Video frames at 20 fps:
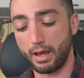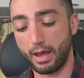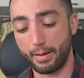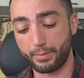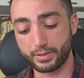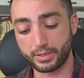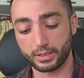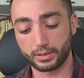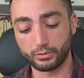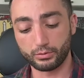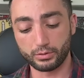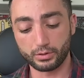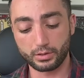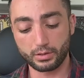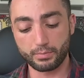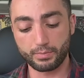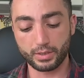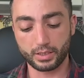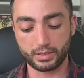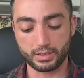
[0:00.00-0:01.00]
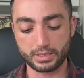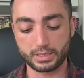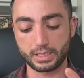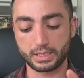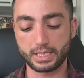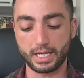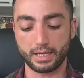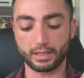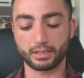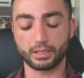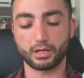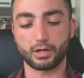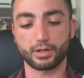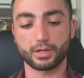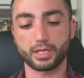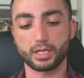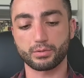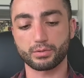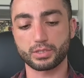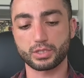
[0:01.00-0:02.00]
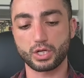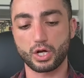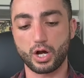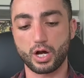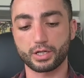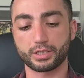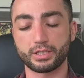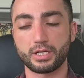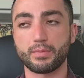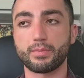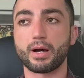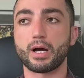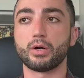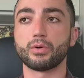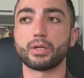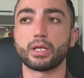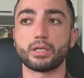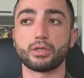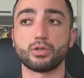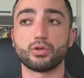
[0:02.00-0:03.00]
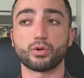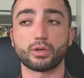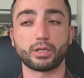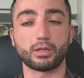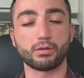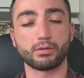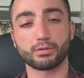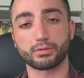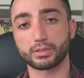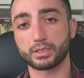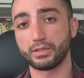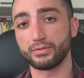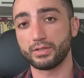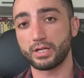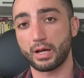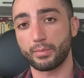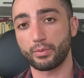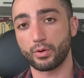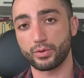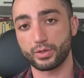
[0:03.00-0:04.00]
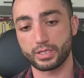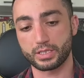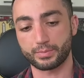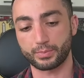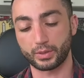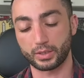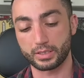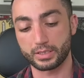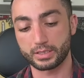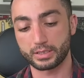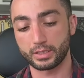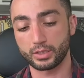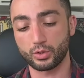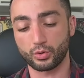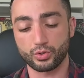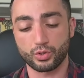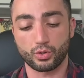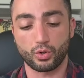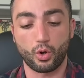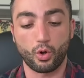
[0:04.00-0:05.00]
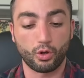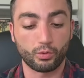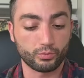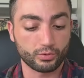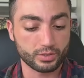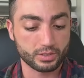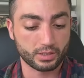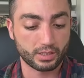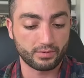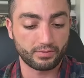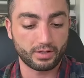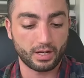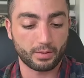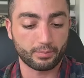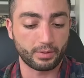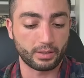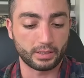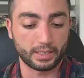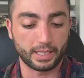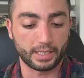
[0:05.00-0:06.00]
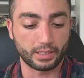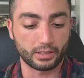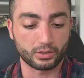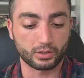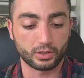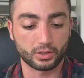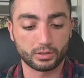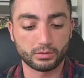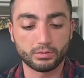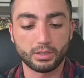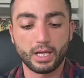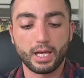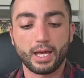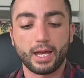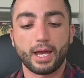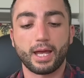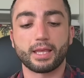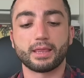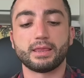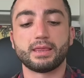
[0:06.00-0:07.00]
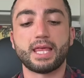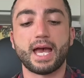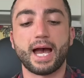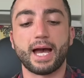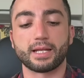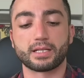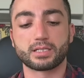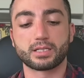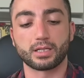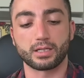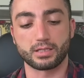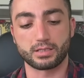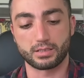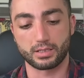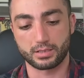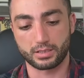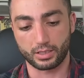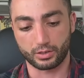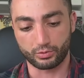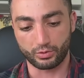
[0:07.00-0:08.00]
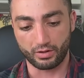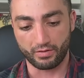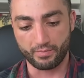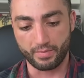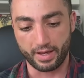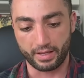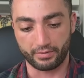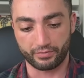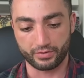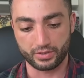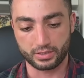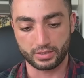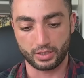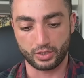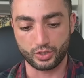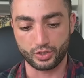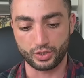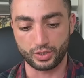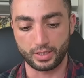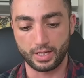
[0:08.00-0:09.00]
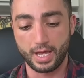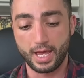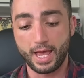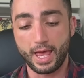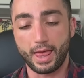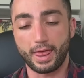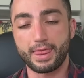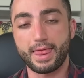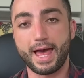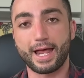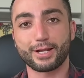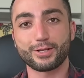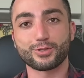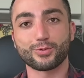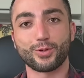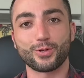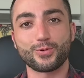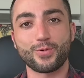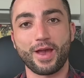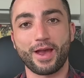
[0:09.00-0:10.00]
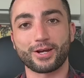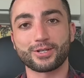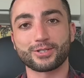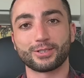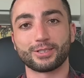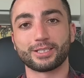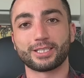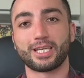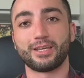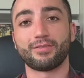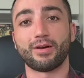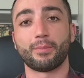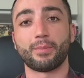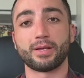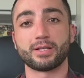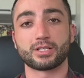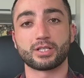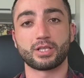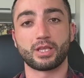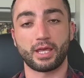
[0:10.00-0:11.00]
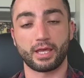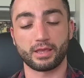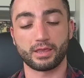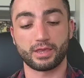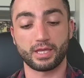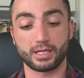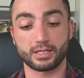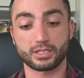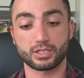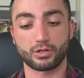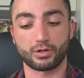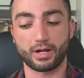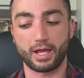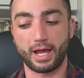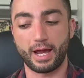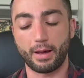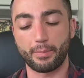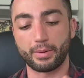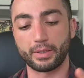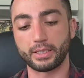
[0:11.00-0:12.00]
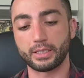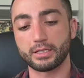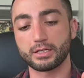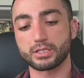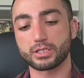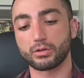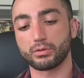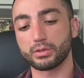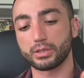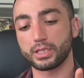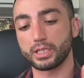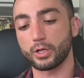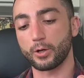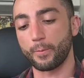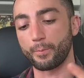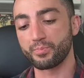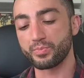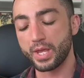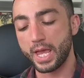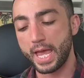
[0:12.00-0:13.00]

absolutely, because the Death card here is talking about you're either giving up on this person or you're almost giving up and letting go. And that is the secret of manifestation. That is when you actually give up and things start happening. So Leo,